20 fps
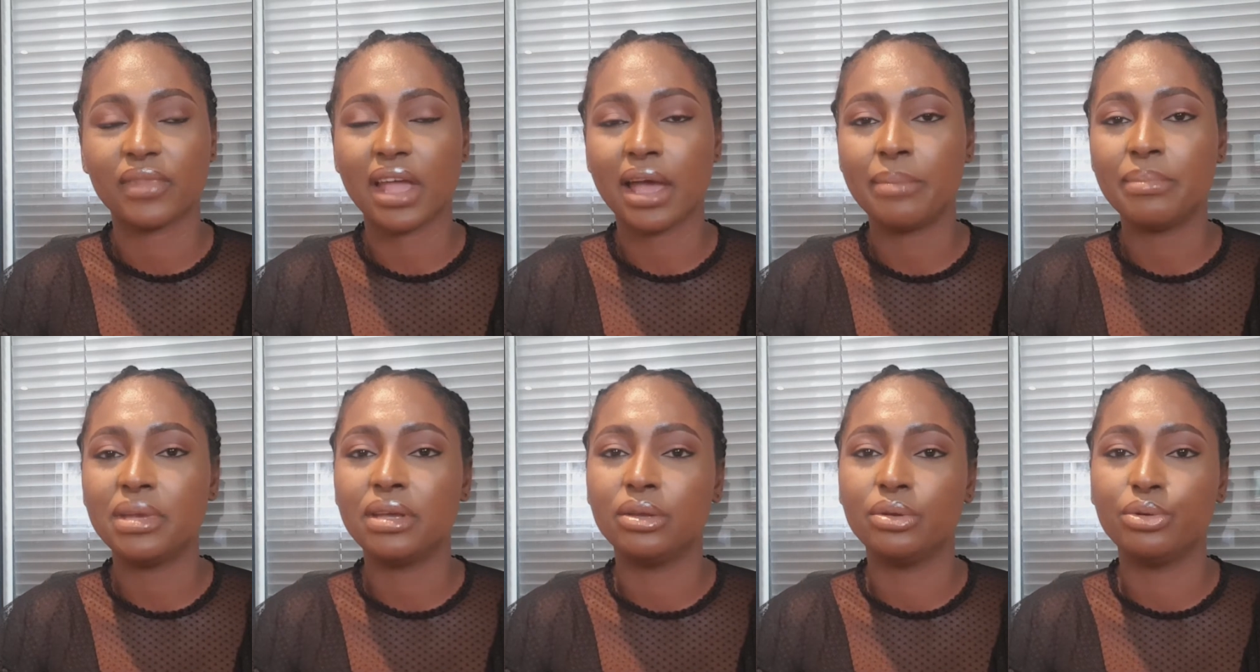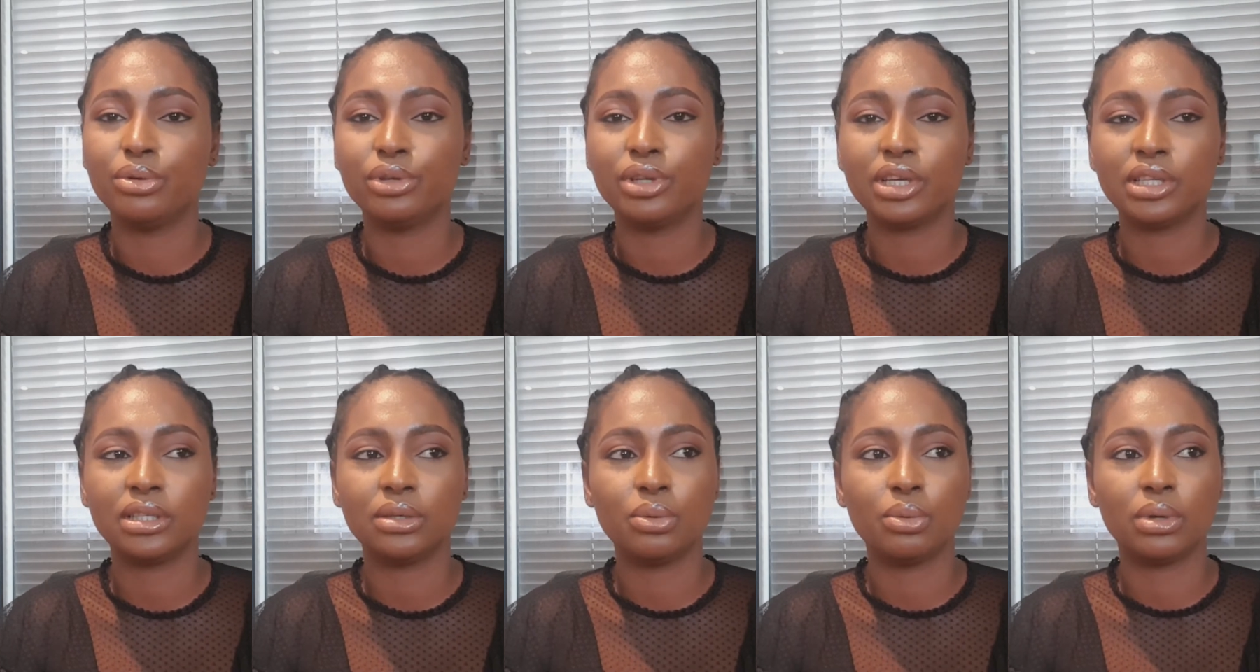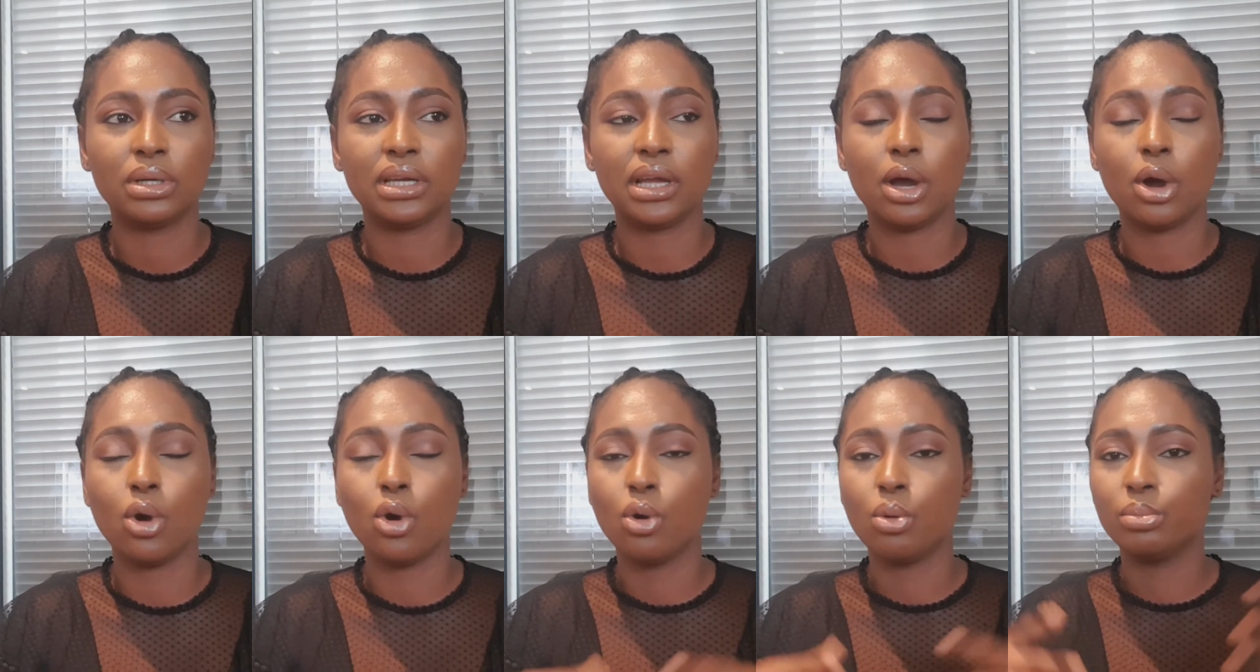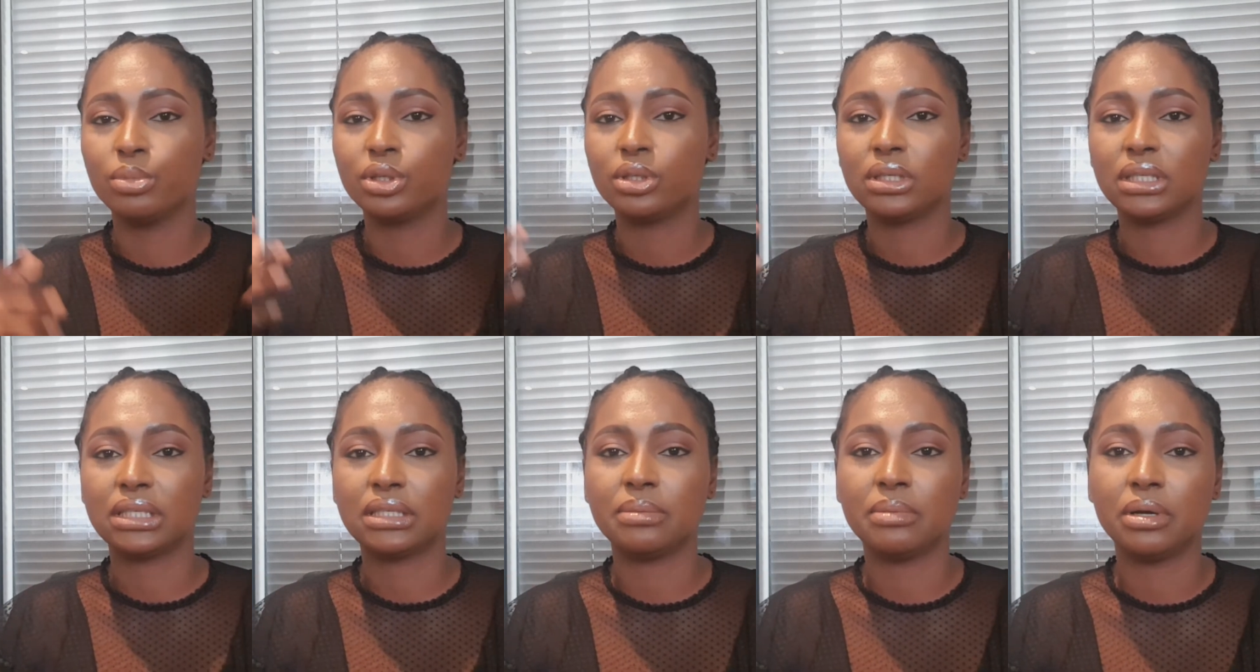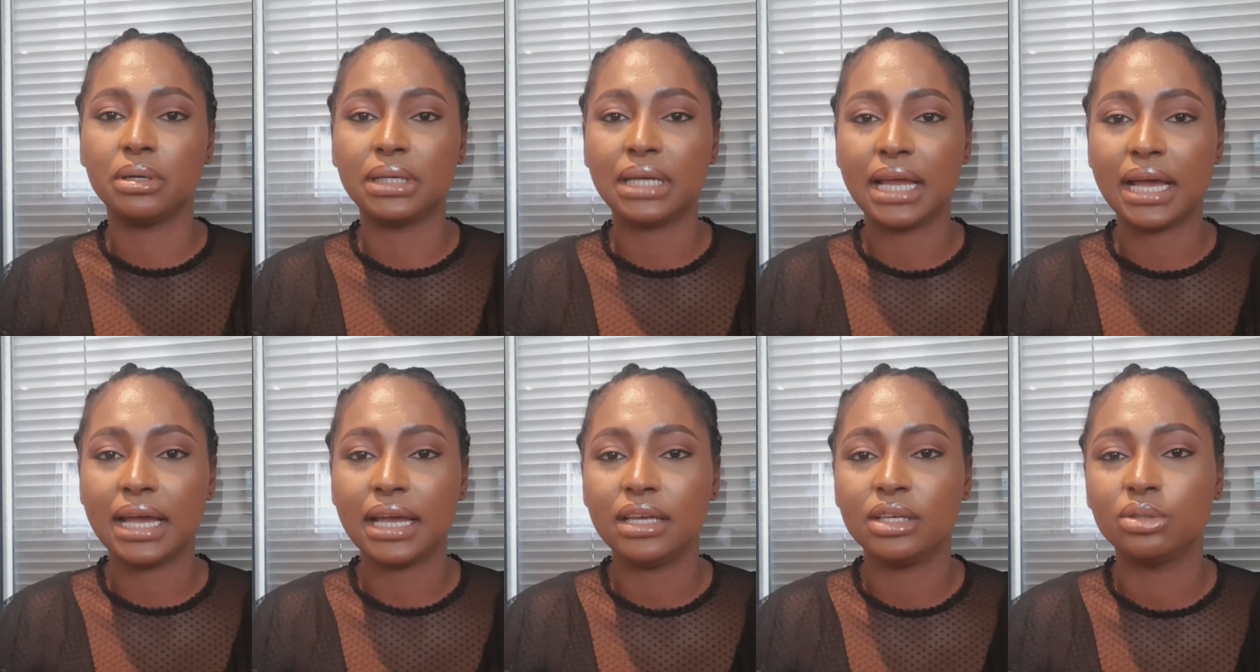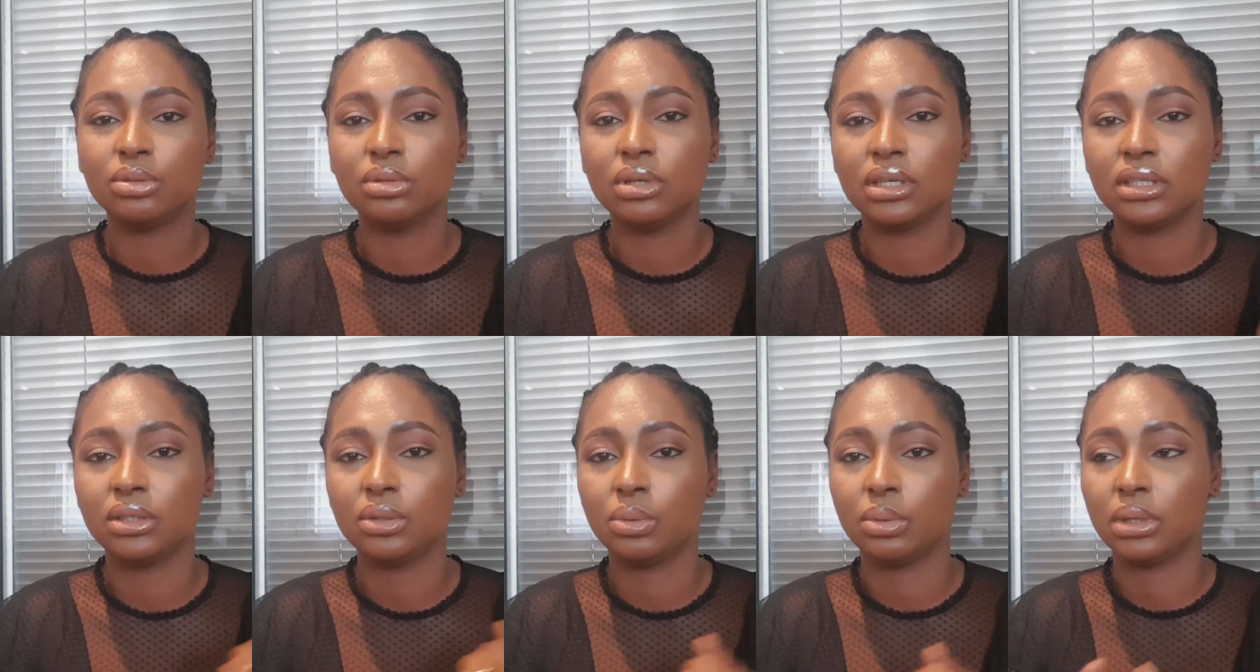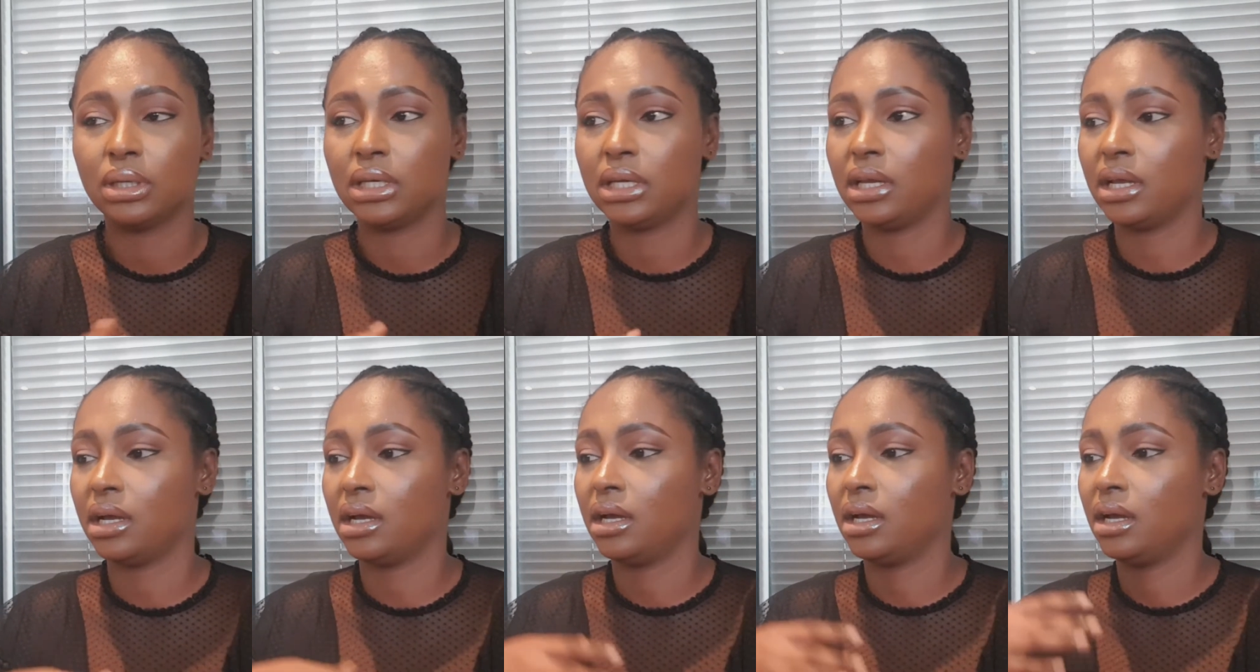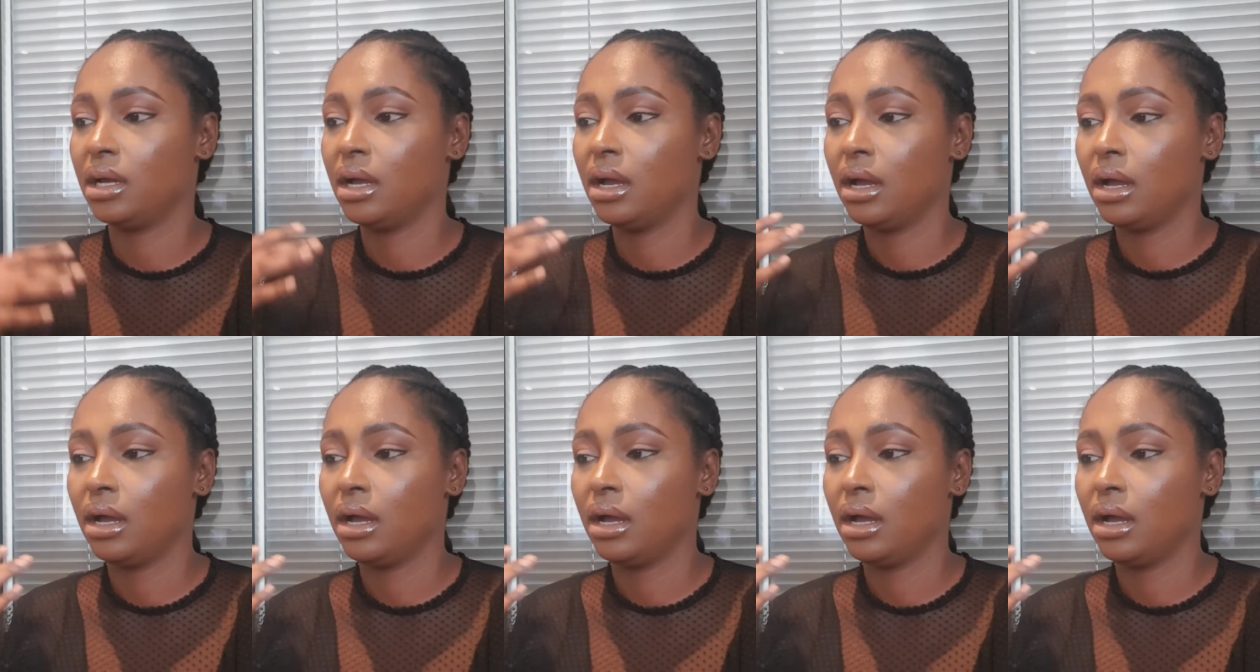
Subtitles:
I mean, who doesn't want their homes to smell nice? Who doesn't want their